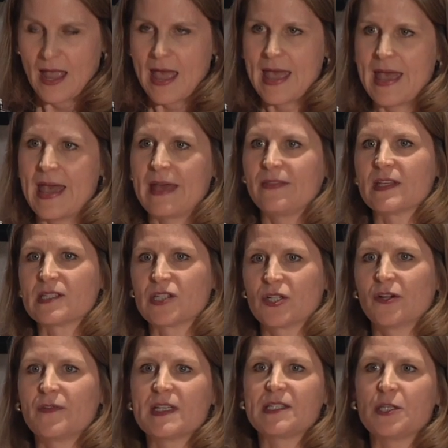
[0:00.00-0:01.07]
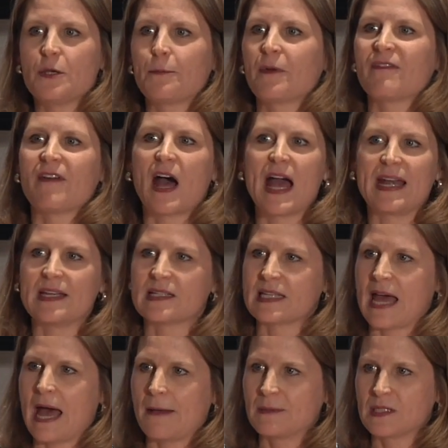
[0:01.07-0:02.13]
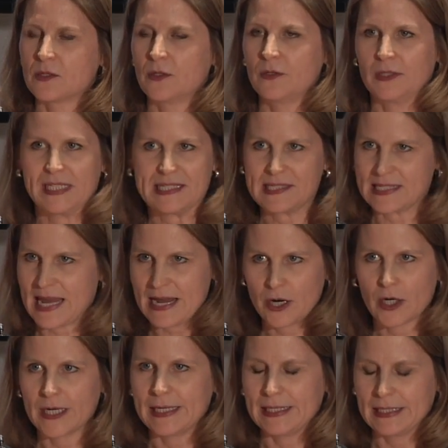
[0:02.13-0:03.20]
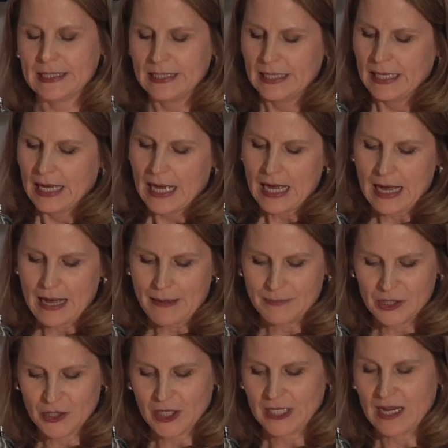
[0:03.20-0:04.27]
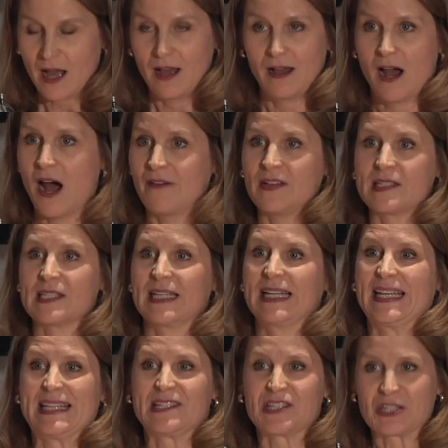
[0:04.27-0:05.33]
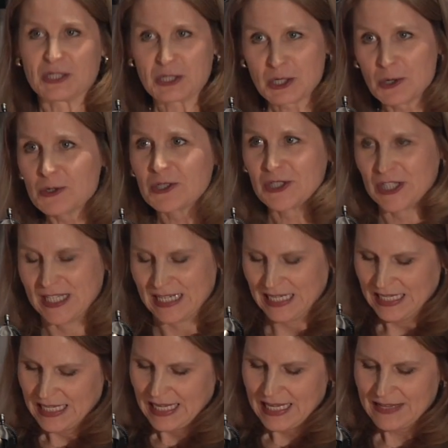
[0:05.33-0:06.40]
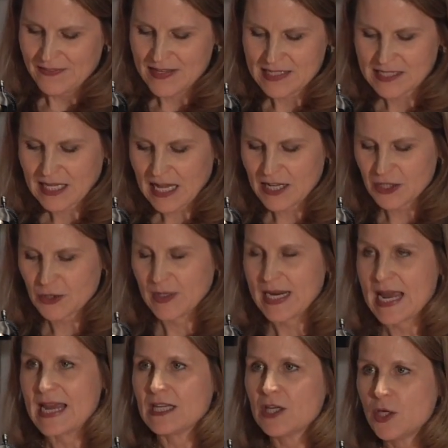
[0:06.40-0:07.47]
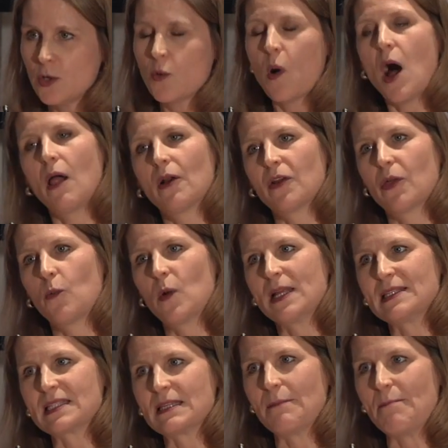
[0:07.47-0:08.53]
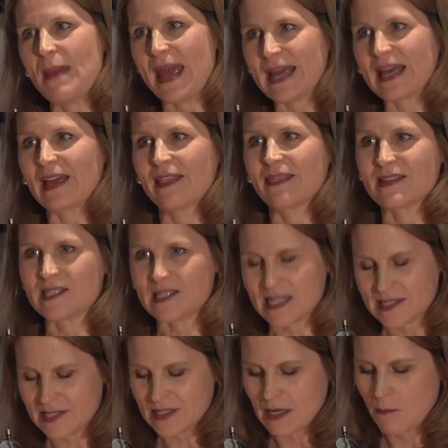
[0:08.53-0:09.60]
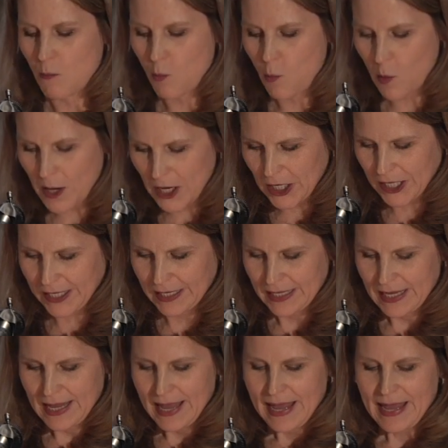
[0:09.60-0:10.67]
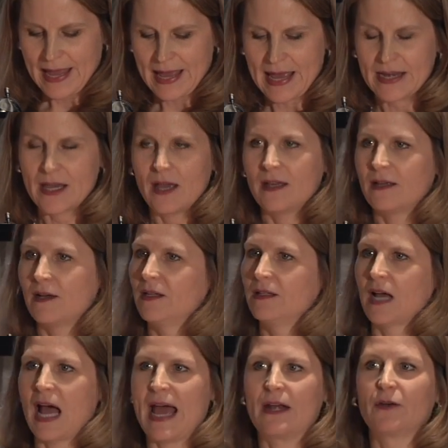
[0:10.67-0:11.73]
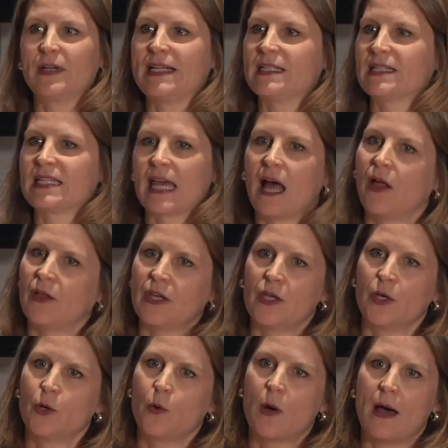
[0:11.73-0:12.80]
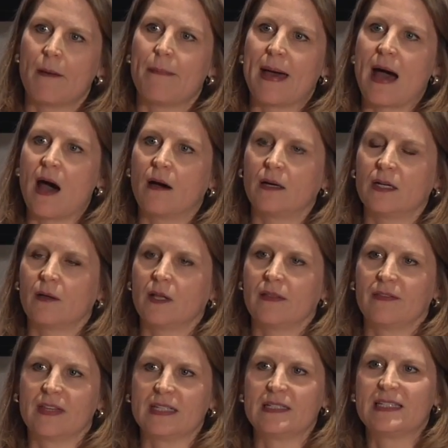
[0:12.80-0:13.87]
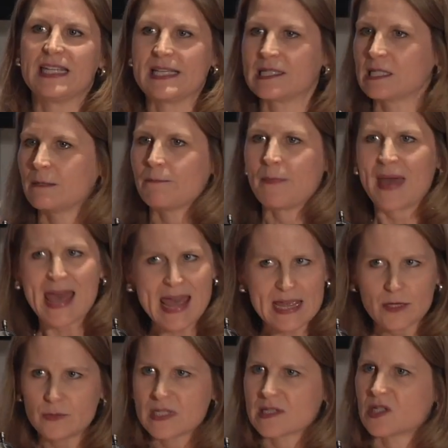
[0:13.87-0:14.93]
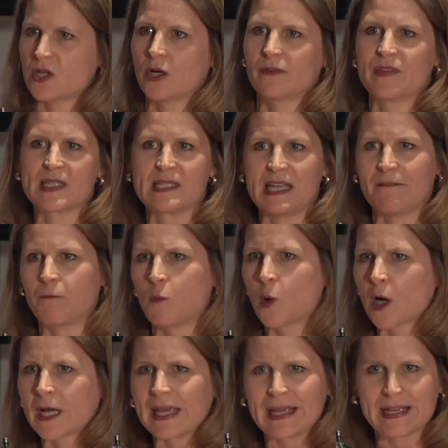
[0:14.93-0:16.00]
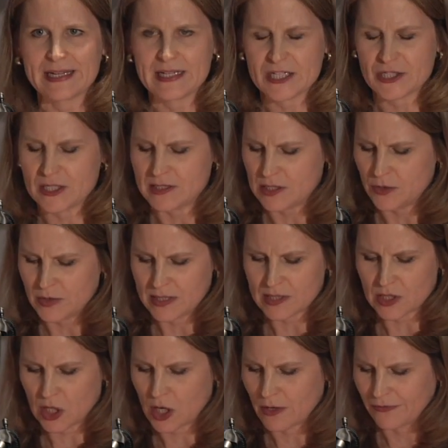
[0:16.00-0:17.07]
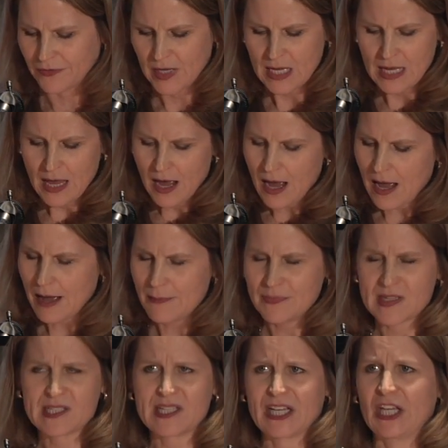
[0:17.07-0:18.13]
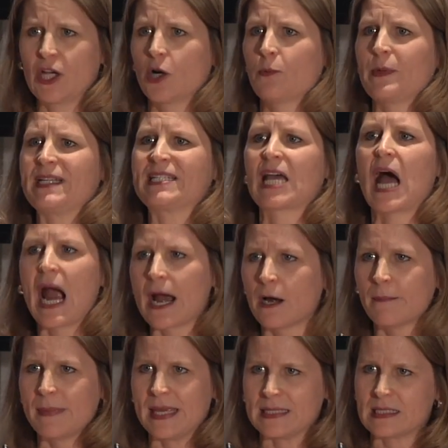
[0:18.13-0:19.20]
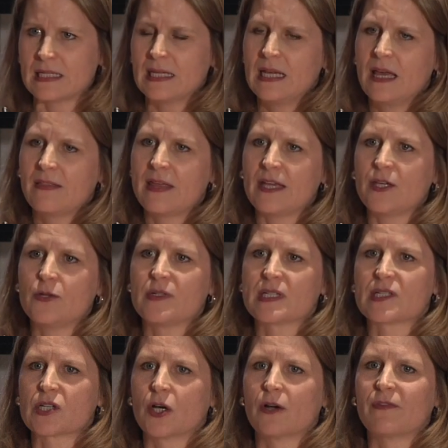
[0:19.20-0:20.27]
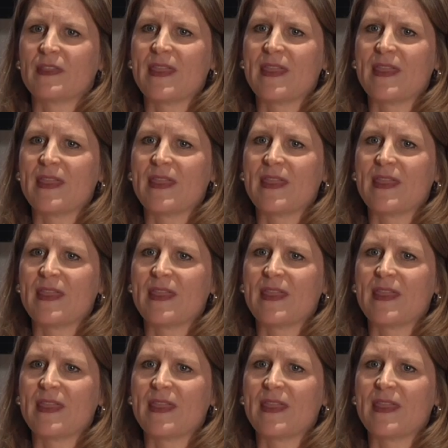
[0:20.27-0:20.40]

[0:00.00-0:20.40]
And the service you provide is absolutely sacred. You're obviously an institution in this country, and you all are the ones that make the system work. And I don't need to tell you about the decent pay you deserve, the safe working conditions you deserve, the secure retirement that you deserve.